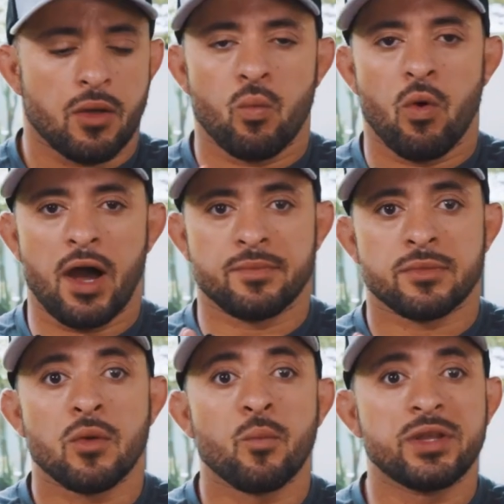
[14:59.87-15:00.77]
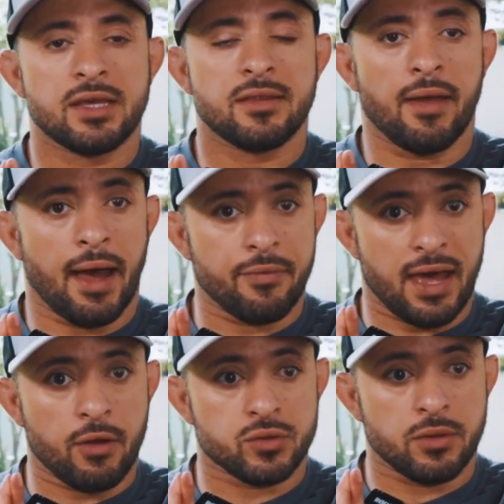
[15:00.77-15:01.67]
One, we did
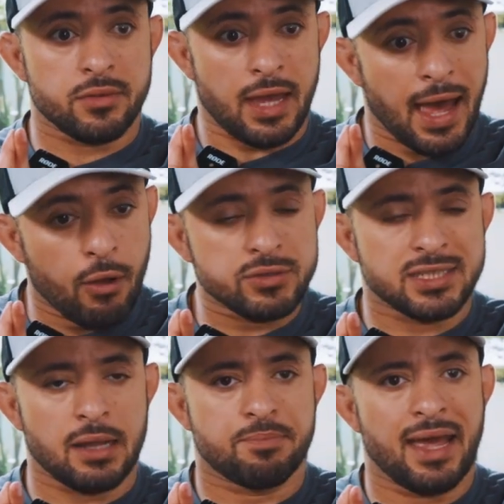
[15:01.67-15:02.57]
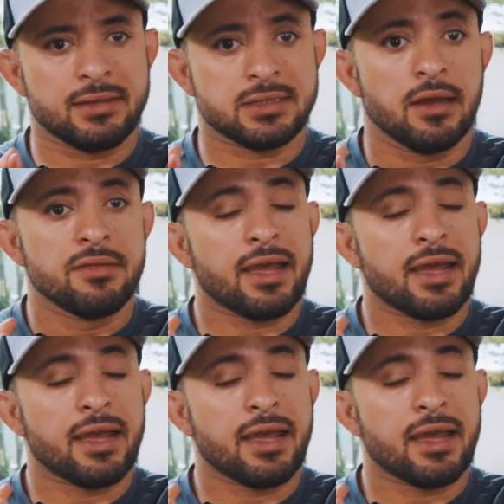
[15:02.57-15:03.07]
the outside pens.